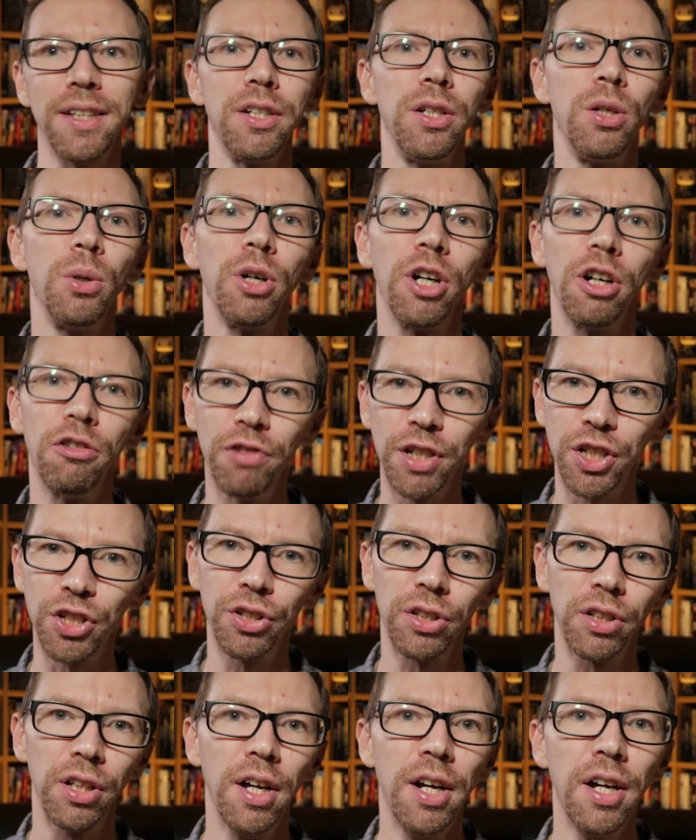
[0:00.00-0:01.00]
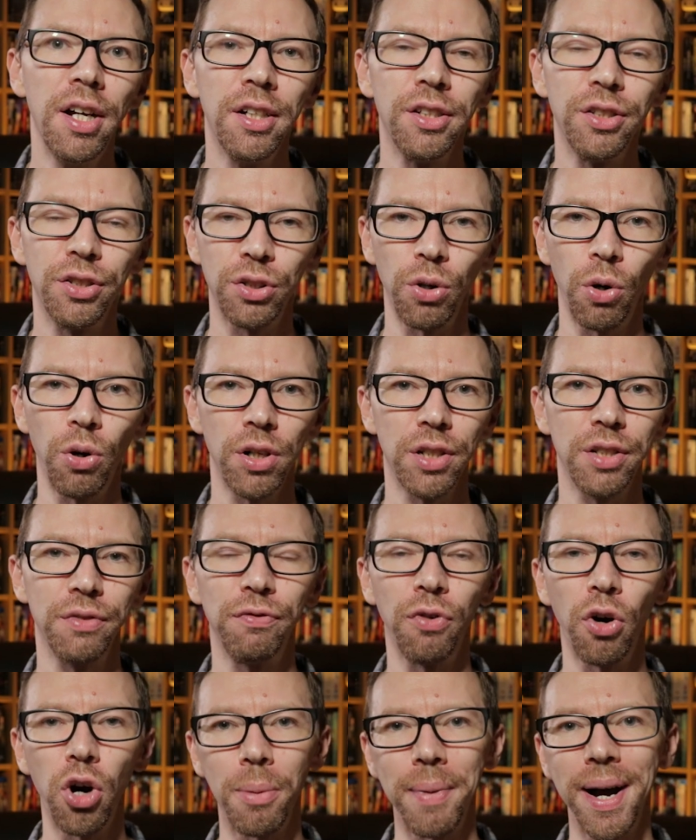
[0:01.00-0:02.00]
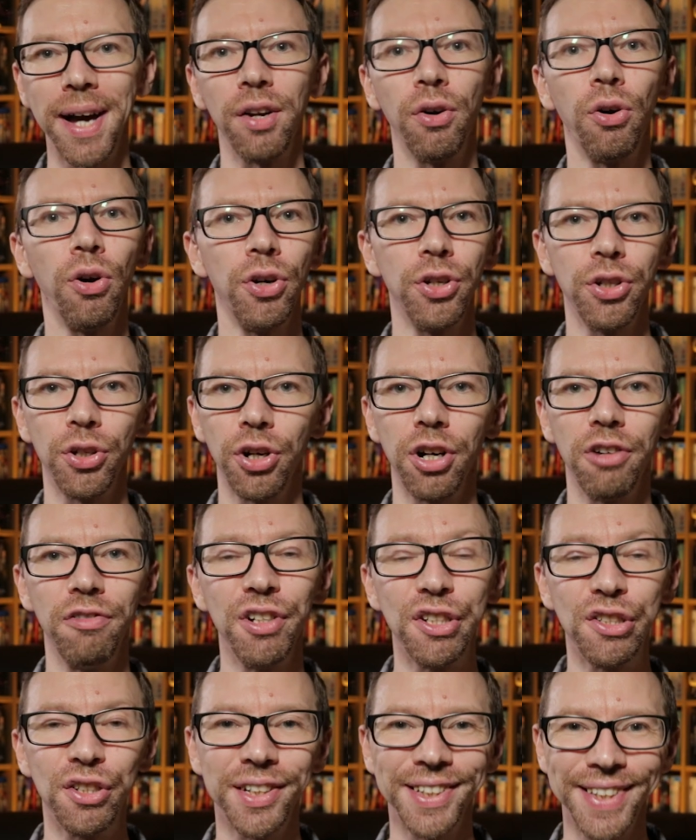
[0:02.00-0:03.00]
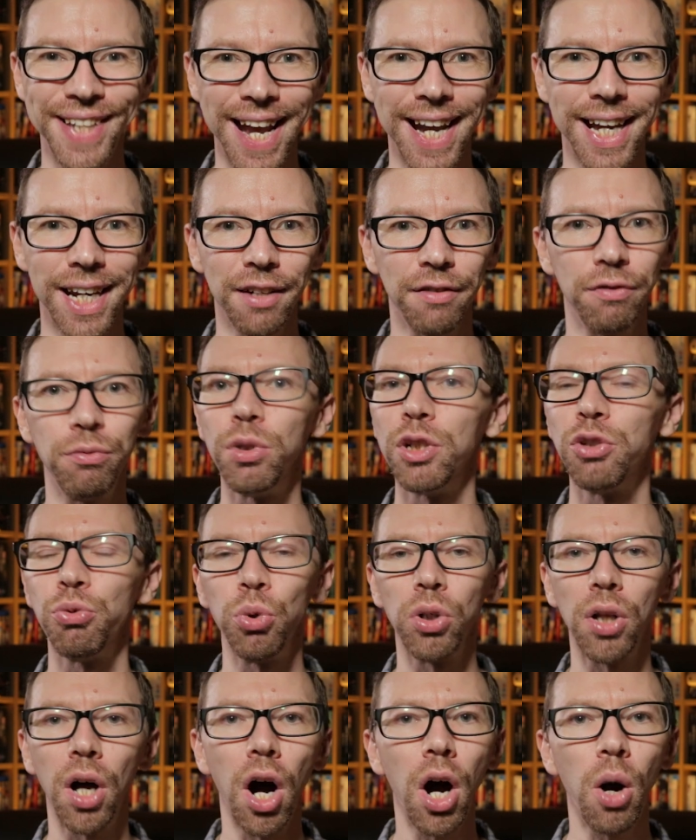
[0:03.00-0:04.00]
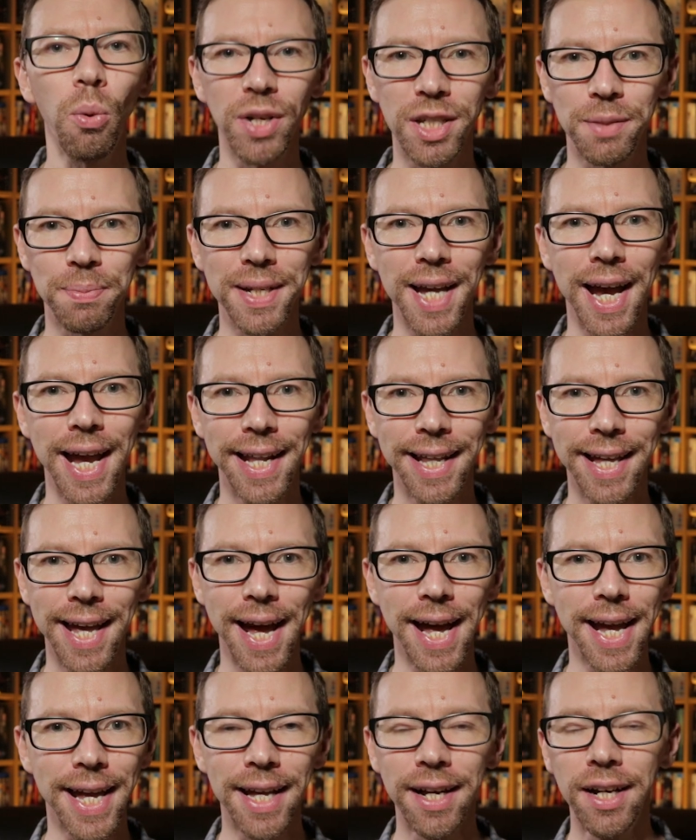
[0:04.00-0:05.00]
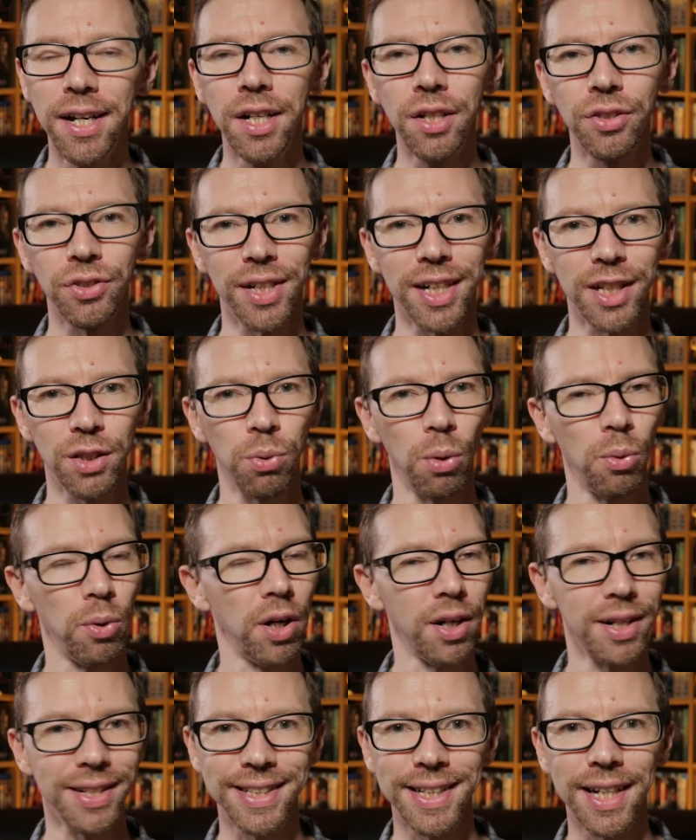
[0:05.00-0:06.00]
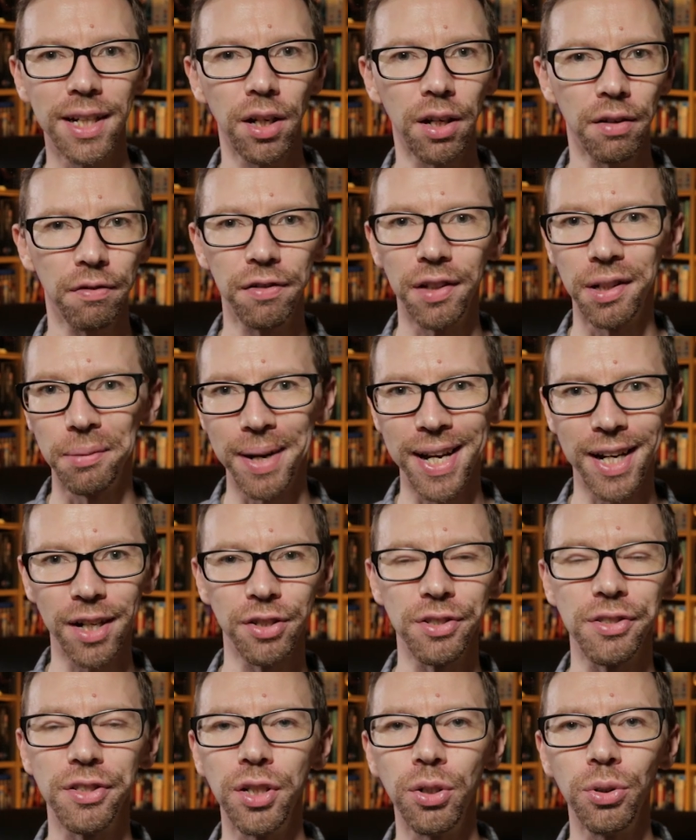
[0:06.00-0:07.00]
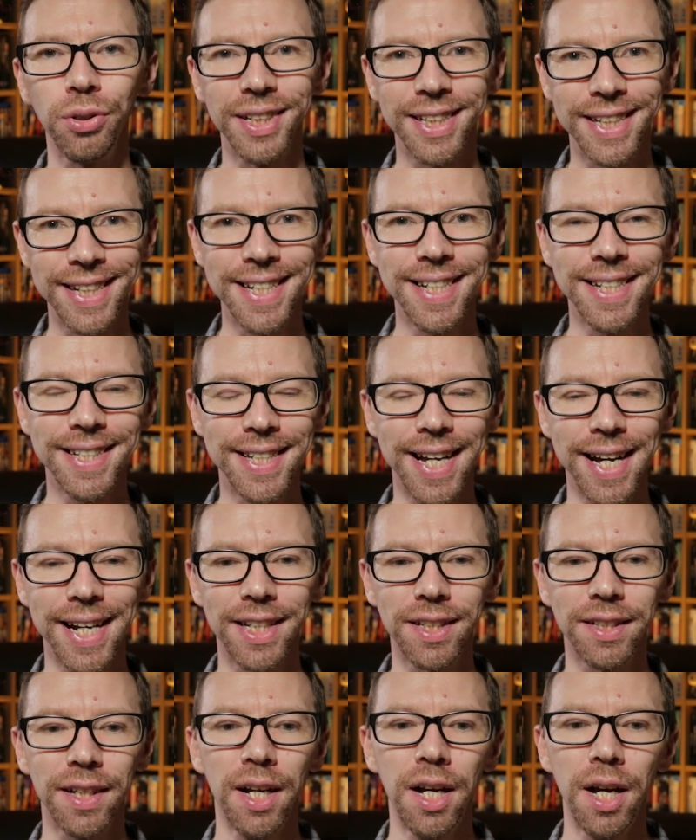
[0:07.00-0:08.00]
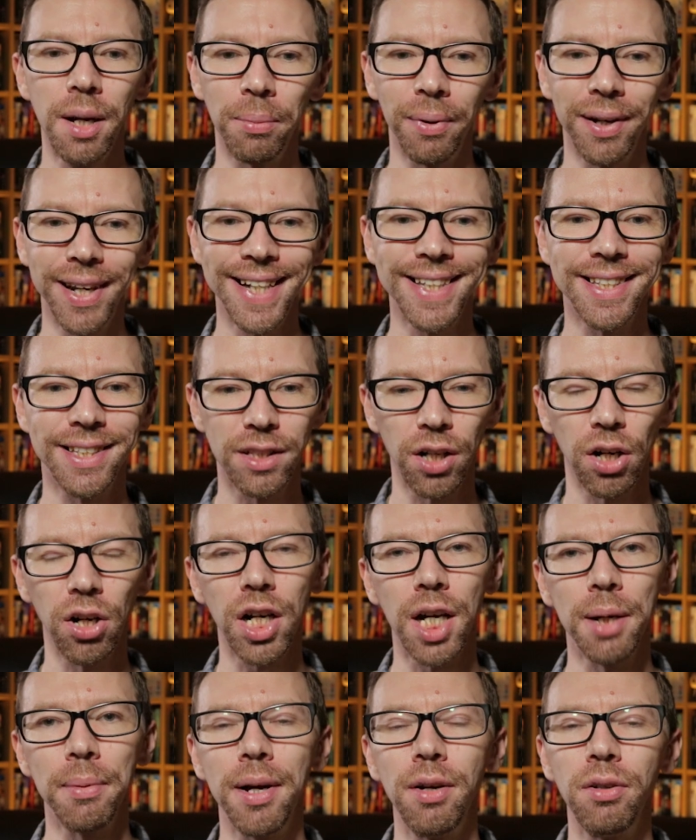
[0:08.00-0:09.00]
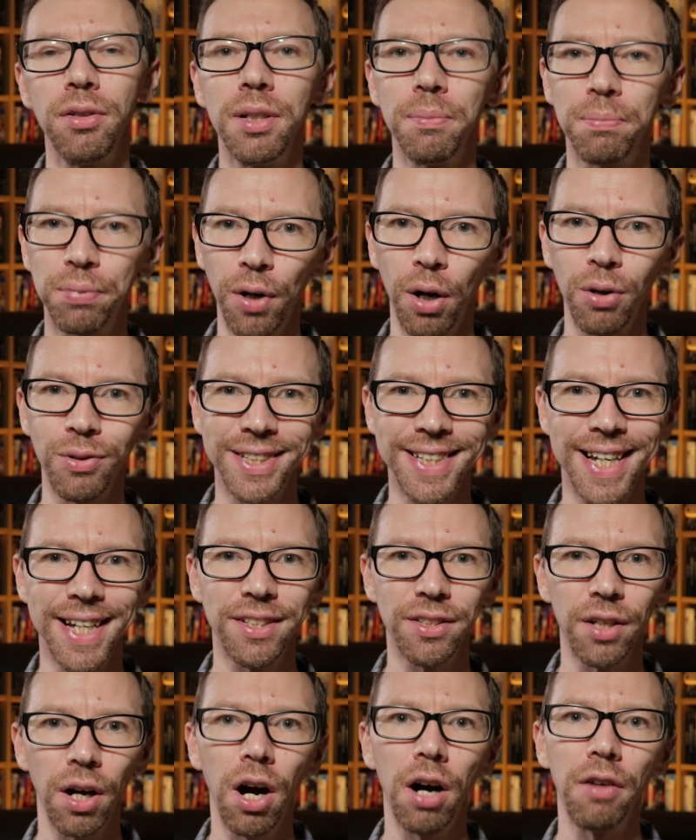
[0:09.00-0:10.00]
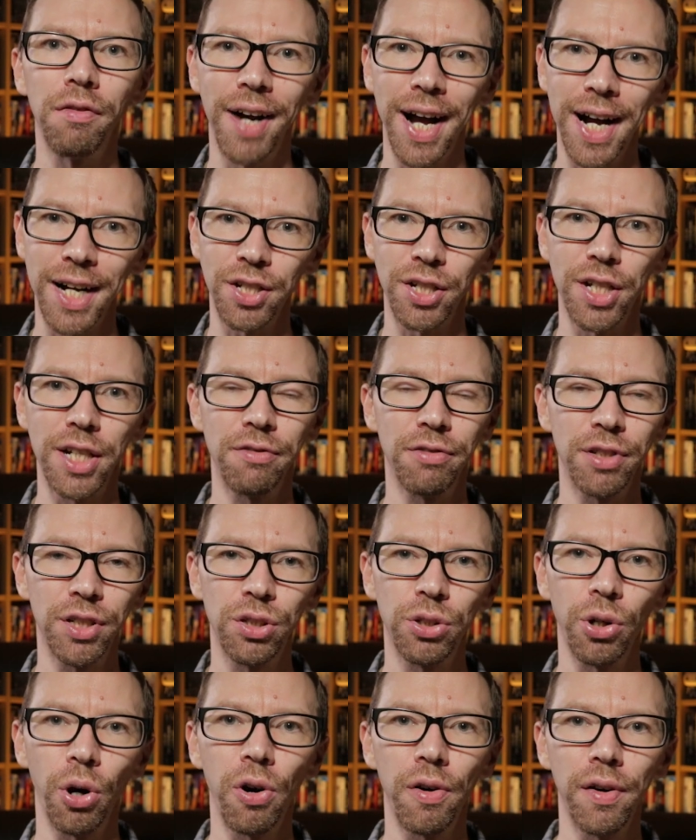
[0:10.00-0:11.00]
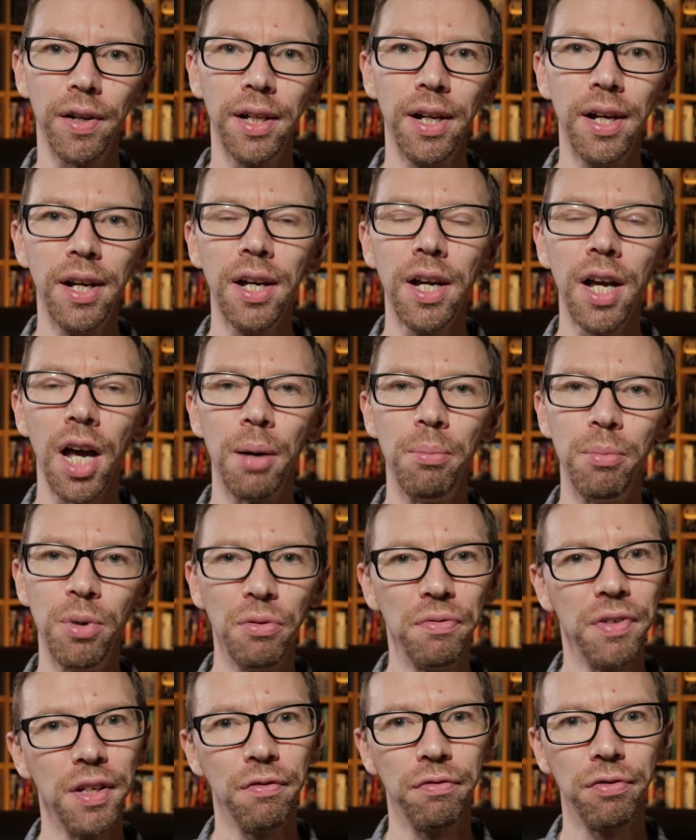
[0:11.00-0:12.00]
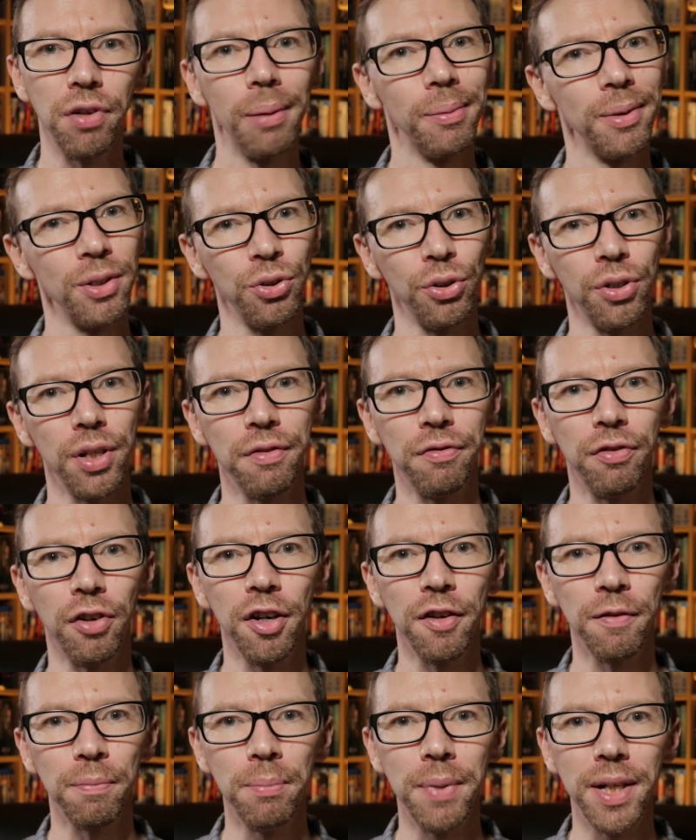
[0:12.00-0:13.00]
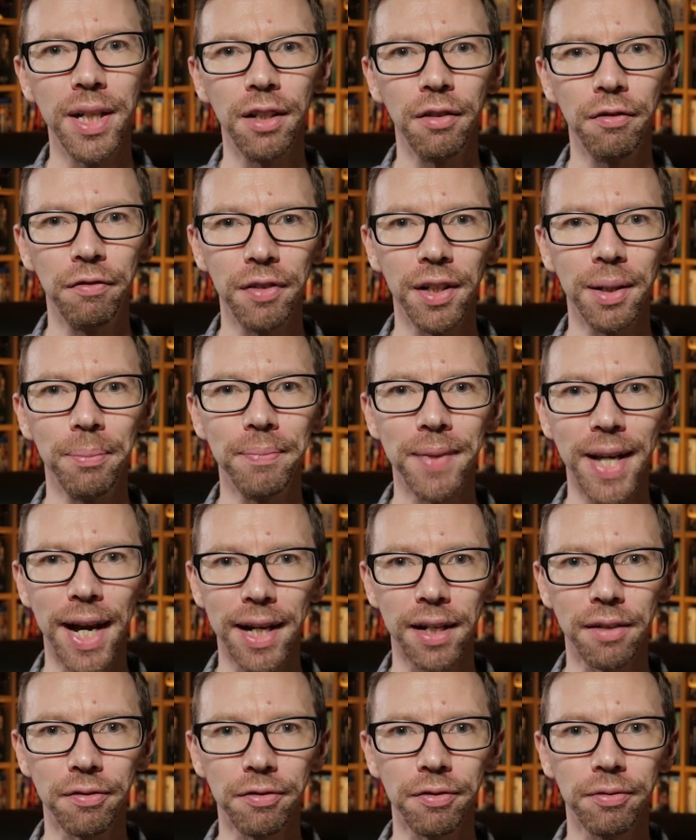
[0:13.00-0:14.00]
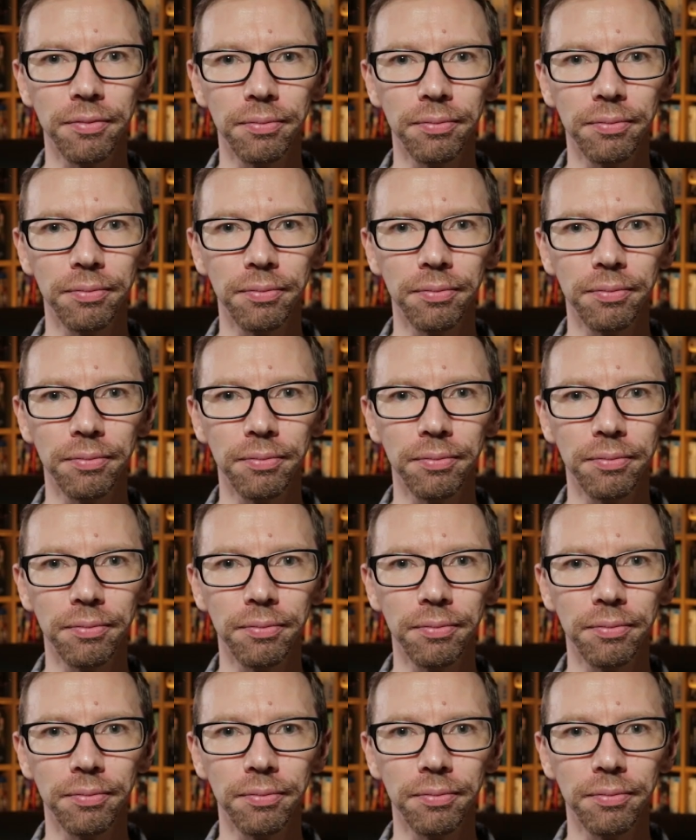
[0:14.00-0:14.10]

to your original source format or your original negative, which will always be 8K. So that's what we're going to see a lot of filmmakers doing these days. But let's talk about the process of actually restoring a movie from a 35mm film negative.